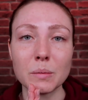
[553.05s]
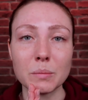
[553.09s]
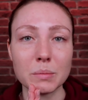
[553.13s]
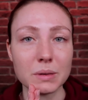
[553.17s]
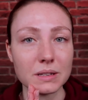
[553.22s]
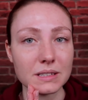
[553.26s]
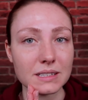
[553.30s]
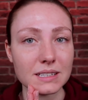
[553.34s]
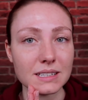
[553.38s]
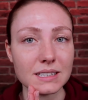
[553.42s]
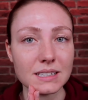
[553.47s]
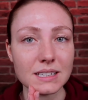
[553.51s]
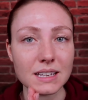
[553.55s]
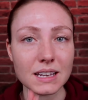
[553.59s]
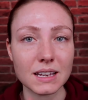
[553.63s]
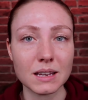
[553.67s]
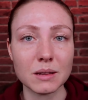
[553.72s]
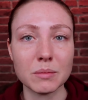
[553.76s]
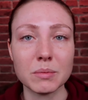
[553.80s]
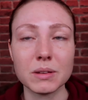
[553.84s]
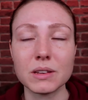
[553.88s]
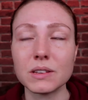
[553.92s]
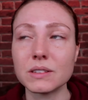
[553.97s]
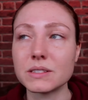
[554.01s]
But
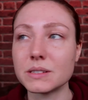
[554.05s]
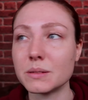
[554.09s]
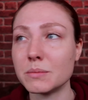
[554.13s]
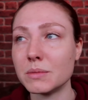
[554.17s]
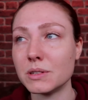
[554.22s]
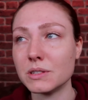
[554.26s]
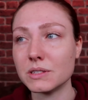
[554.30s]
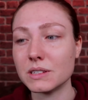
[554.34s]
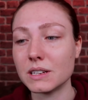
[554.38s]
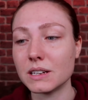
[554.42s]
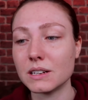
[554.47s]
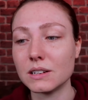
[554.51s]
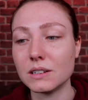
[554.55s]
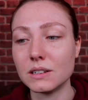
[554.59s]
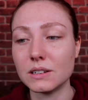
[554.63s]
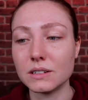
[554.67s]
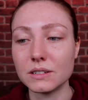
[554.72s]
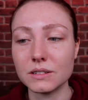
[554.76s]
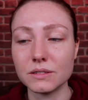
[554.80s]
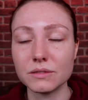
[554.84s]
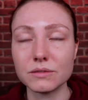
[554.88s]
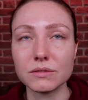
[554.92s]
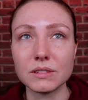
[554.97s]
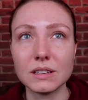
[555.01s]
today, because I'm using a
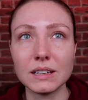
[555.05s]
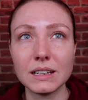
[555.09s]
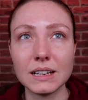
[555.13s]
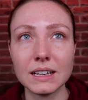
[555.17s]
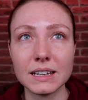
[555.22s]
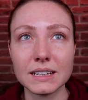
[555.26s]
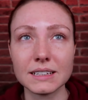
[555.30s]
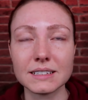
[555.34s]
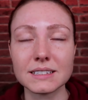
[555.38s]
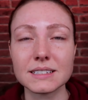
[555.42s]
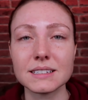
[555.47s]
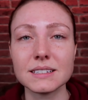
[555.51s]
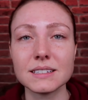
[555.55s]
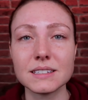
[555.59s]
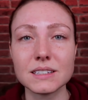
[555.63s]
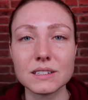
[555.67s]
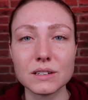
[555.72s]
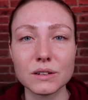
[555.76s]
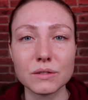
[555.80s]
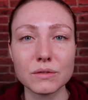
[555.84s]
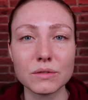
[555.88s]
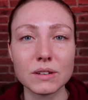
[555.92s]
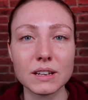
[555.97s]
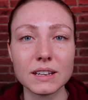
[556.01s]
lot of lights and
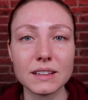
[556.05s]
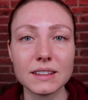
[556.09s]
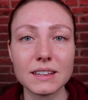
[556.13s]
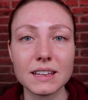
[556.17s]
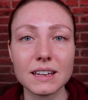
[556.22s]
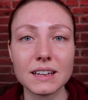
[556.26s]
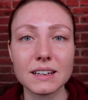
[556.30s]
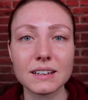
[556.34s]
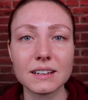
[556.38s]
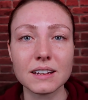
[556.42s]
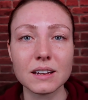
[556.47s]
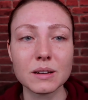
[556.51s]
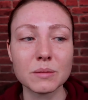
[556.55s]
stuff like that,